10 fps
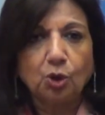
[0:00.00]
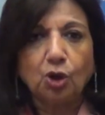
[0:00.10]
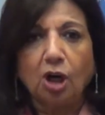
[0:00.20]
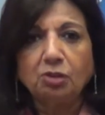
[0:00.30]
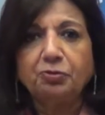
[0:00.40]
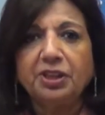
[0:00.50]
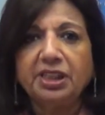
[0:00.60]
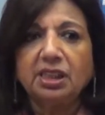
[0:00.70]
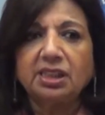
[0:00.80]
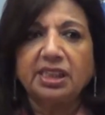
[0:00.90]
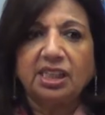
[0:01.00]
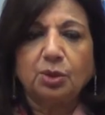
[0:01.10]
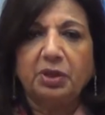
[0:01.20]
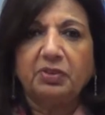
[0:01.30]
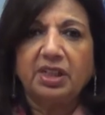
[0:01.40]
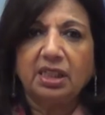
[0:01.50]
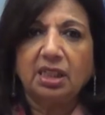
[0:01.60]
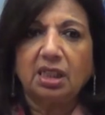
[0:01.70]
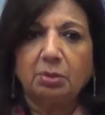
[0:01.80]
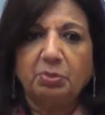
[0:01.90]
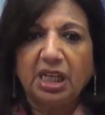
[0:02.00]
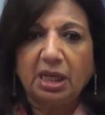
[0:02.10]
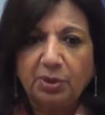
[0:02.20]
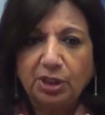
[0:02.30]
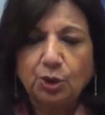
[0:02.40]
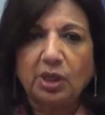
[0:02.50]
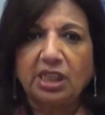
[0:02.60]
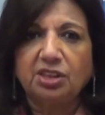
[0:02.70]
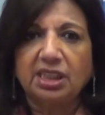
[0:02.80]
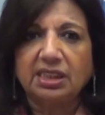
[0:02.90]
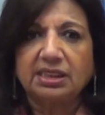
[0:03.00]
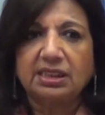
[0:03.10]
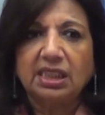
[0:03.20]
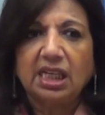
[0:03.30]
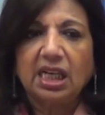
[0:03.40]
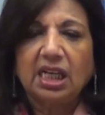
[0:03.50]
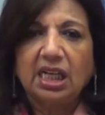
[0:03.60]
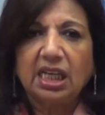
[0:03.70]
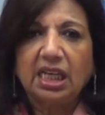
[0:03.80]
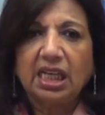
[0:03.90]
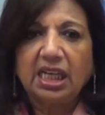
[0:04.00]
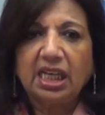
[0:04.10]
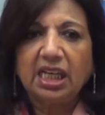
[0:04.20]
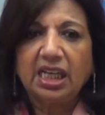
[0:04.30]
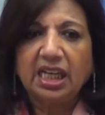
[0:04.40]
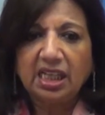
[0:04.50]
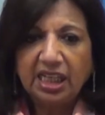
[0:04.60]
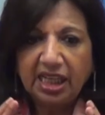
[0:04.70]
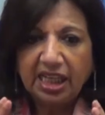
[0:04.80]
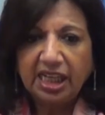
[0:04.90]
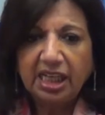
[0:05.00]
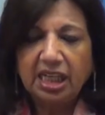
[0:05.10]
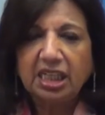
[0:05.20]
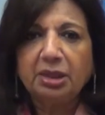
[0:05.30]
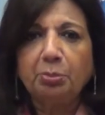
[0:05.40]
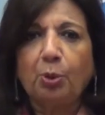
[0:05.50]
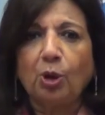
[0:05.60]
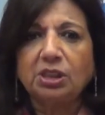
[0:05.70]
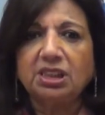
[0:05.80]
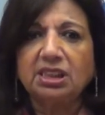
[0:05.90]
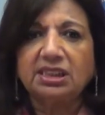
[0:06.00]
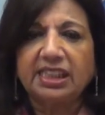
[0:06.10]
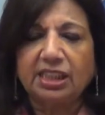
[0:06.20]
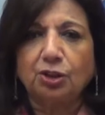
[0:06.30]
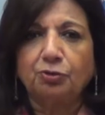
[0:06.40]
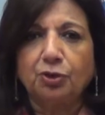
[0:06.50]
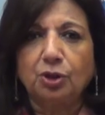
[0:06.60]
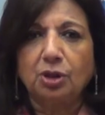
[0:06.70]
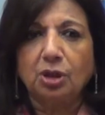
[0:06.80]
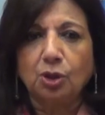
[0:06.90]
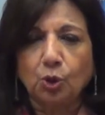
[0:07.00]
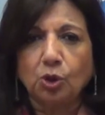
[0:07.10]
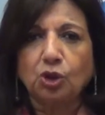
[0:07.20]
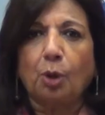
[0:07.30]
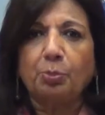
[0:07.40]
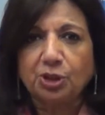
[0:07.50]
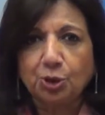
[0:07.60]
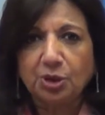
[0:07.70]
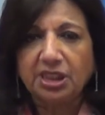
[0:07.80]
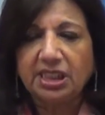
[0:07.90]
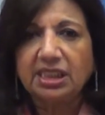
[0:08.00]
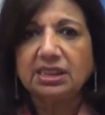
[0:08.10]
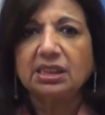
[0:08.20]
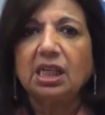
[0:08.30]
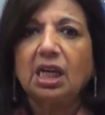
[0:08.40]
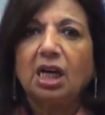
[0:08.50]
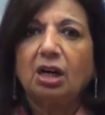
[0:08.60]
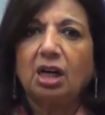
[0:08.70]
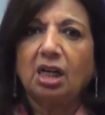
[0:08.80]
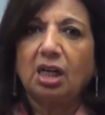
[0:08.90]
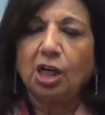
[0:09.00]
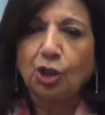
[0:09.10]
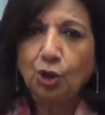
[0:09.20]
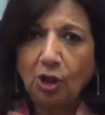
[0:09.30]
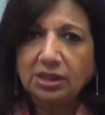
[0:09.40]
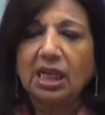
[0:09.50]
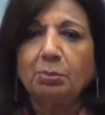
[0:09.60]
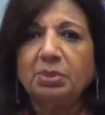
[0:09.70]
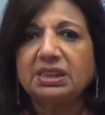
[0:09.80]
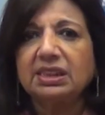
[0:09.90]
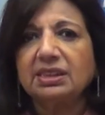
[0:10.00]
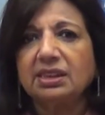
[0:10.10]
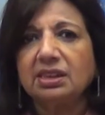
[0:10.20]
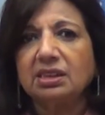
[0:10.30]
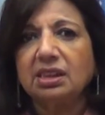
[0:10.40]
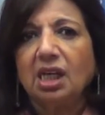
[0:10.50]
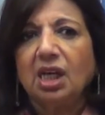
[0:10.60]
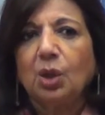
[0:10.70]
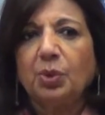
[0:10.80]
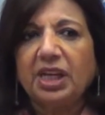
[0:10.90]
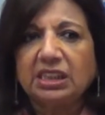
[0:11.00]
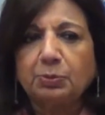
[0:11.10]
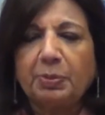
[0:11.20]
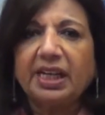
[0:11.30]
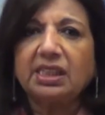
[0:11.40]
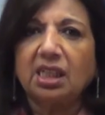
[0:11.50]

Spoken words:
confident that we will be able to address an important set of growth opportunities across our businesses. We expect